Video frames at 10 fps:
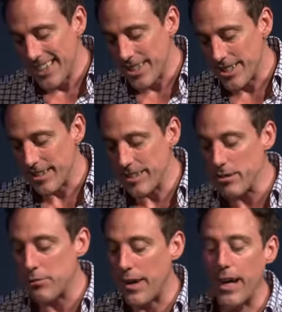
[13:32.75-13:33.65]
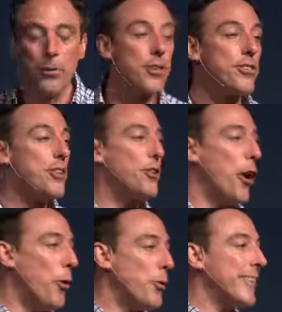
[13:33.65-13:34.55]
Jesus' followers
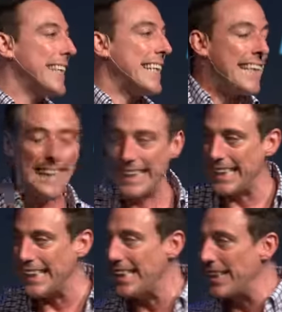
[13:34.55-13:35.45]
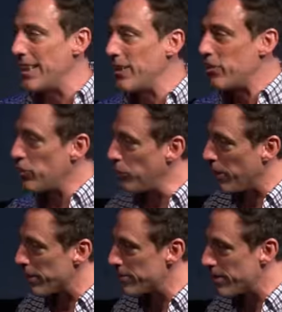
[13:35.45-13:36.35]
don't need
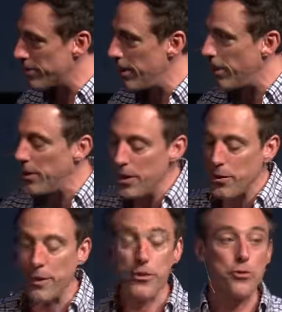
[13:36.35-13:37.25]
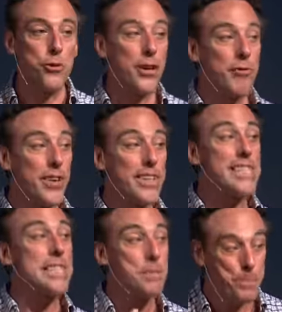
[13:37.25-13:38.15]
swords, right? So we have the sword of the
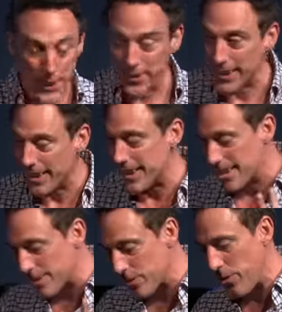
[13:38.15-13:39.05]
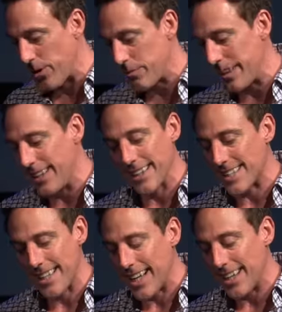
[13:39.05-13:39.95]
Spirit. That's the sword we need.
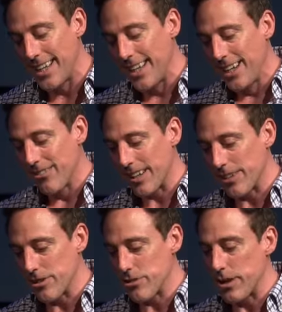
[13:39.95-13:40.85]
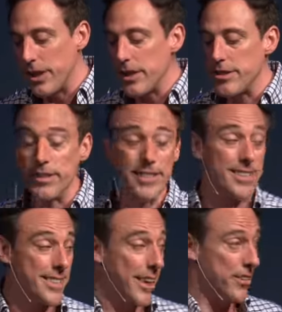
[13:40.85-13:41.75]
It's not a regular sword.
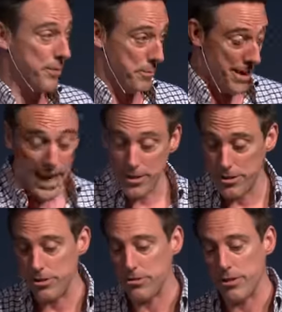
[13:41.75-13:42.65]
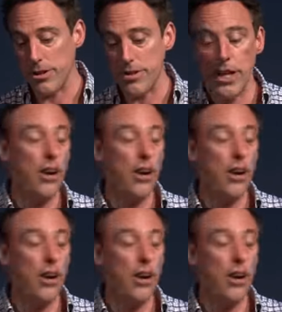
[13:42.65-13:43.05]
Jesus tells them not to use swords.